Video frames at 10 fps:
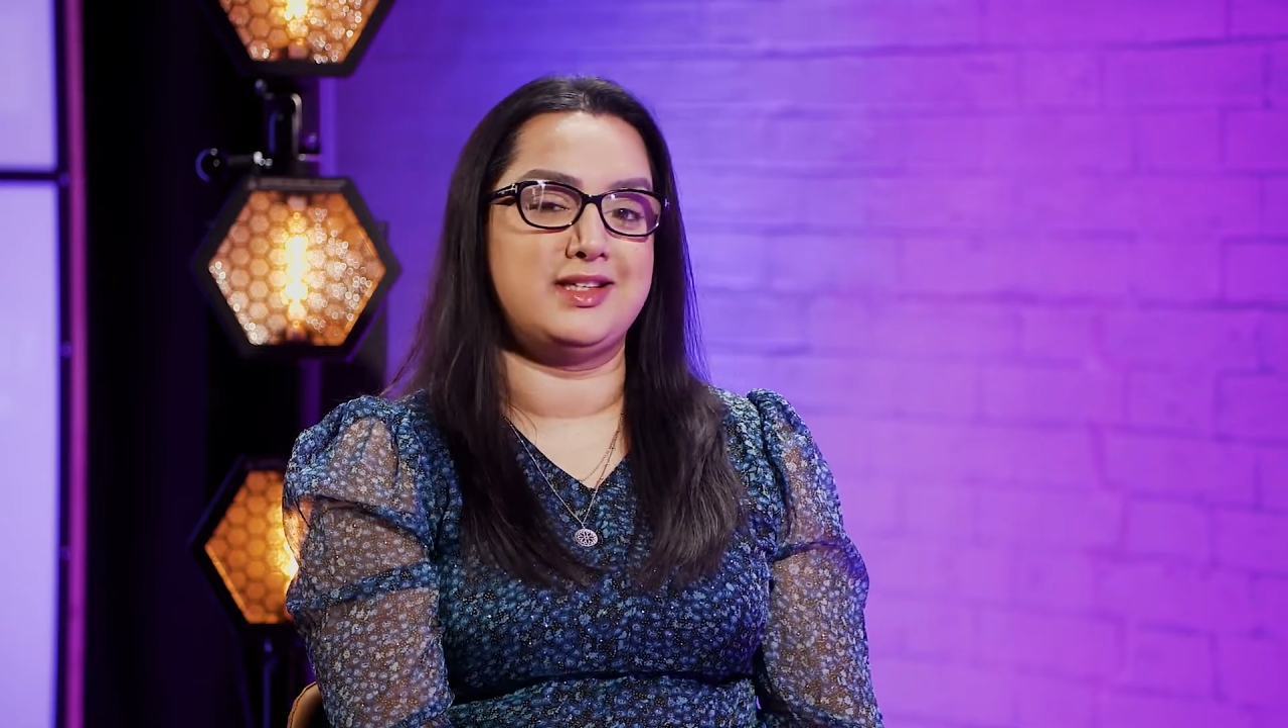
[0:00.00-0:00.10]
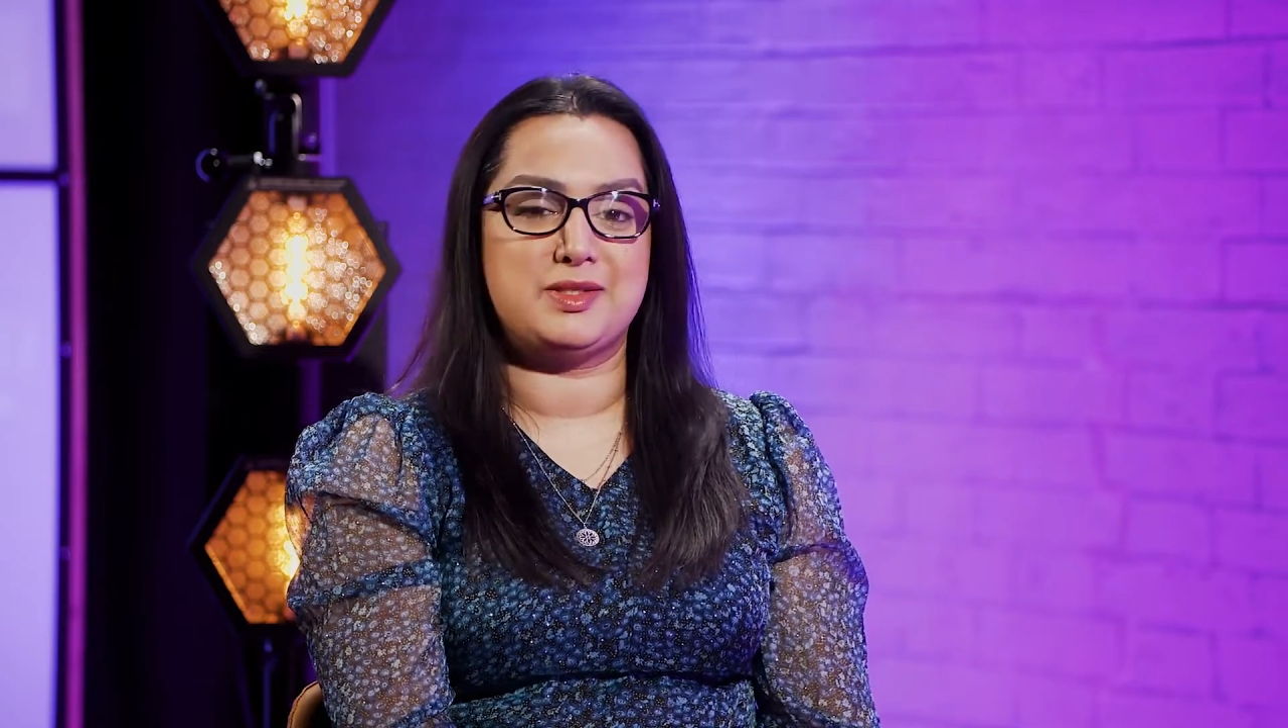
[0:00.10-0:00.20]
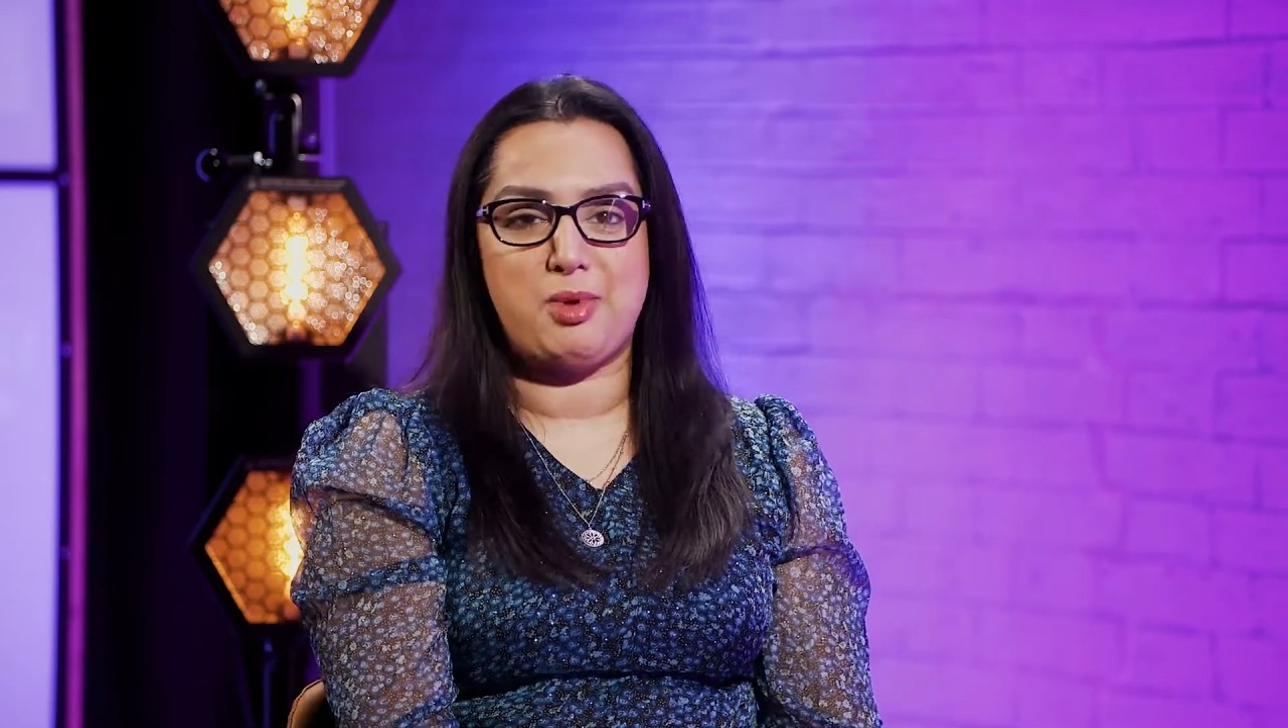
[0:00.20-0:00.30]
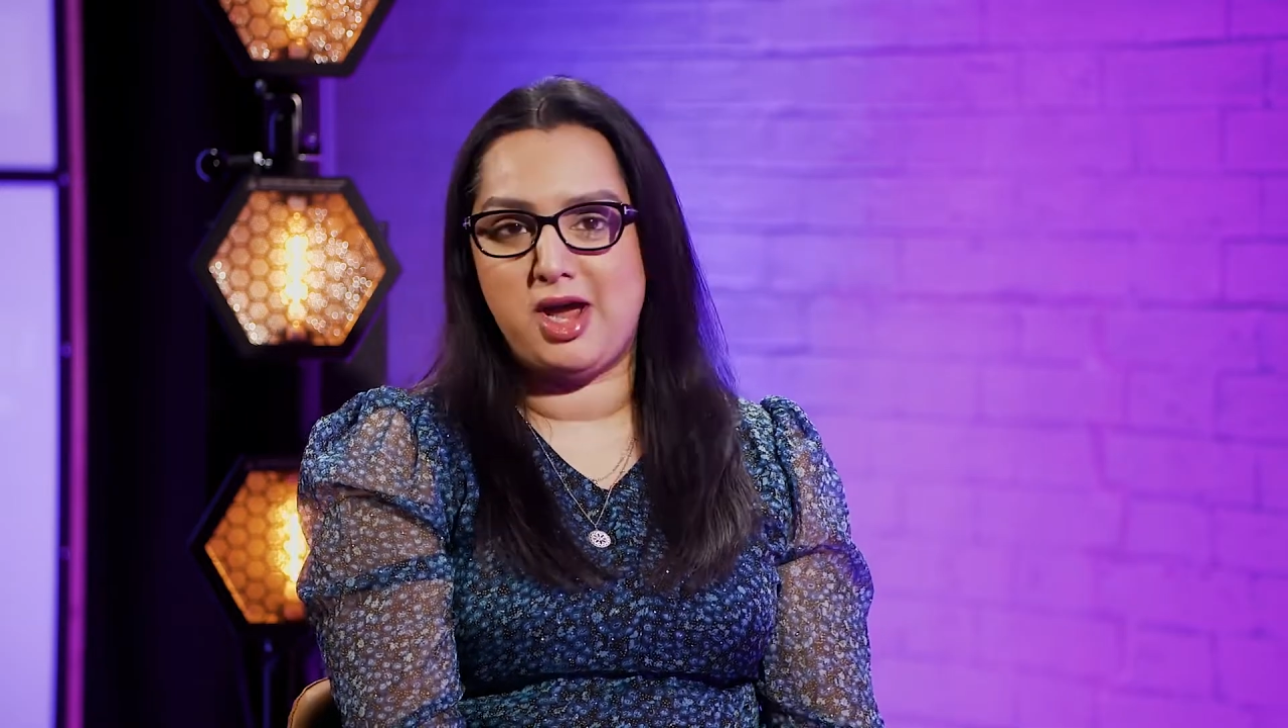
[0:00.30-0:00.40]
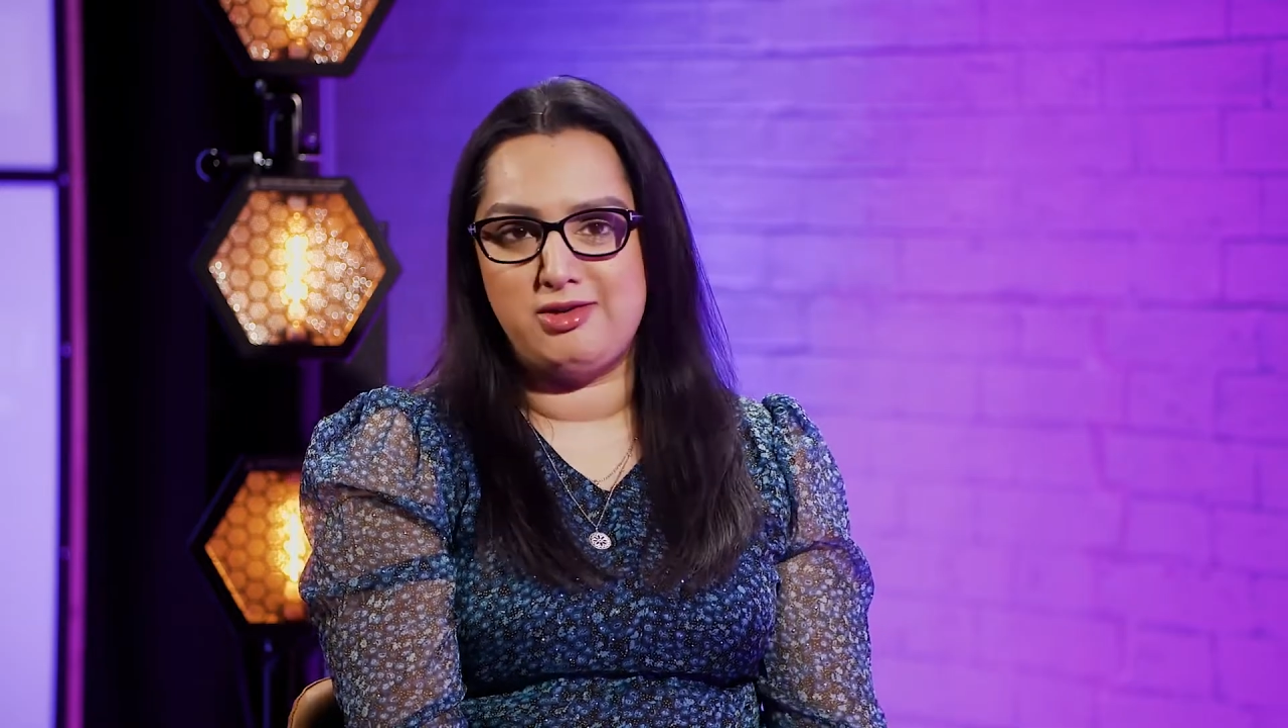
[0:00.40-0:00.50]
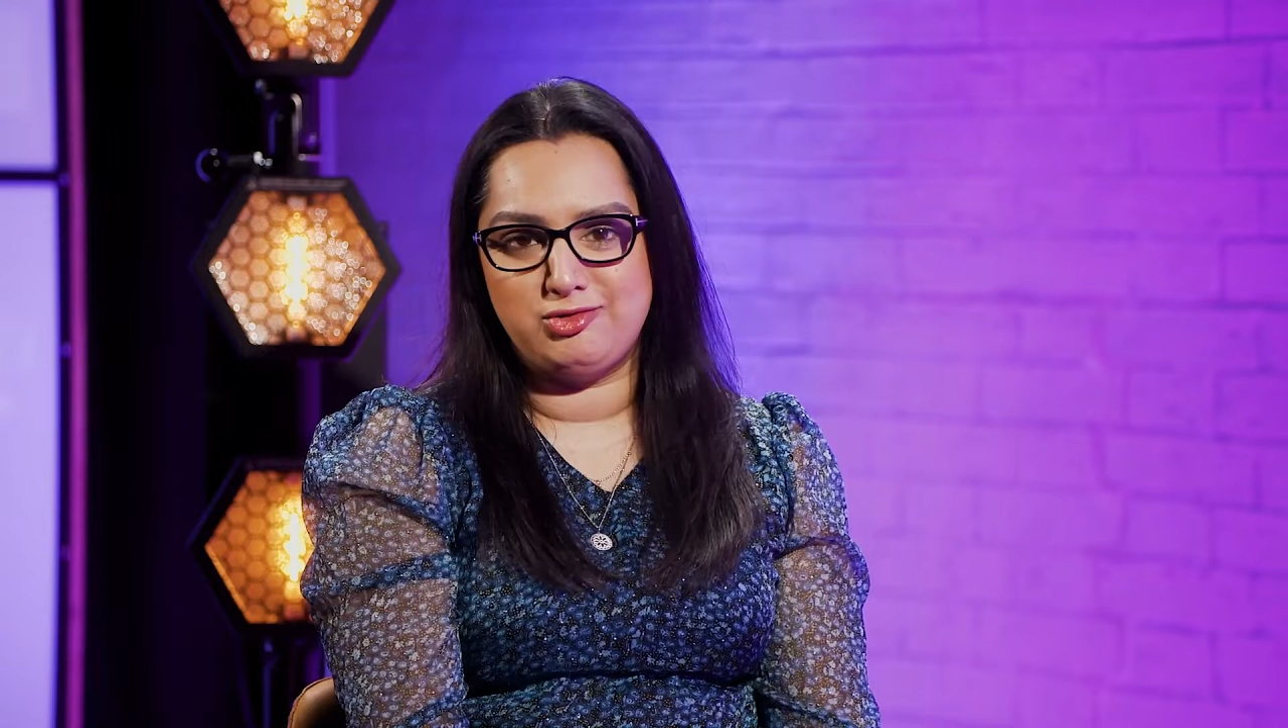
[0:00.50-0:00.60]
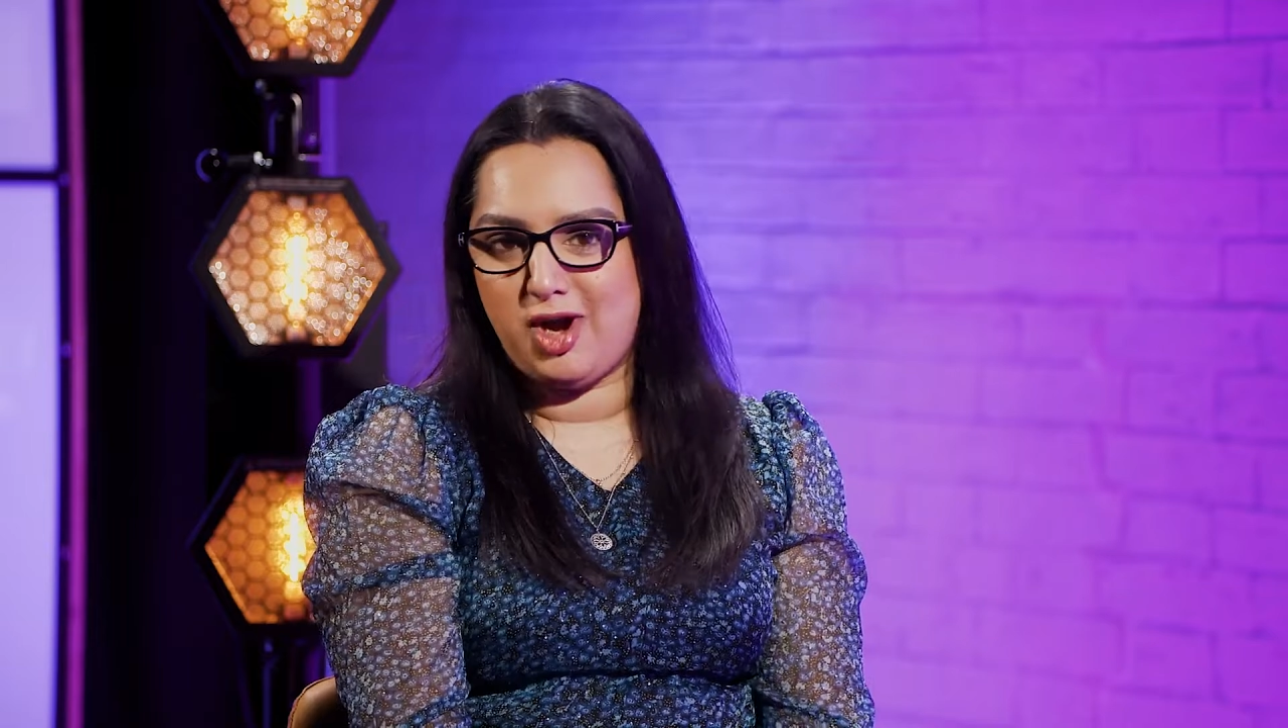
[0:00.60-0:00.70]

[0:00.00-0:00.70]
aspiring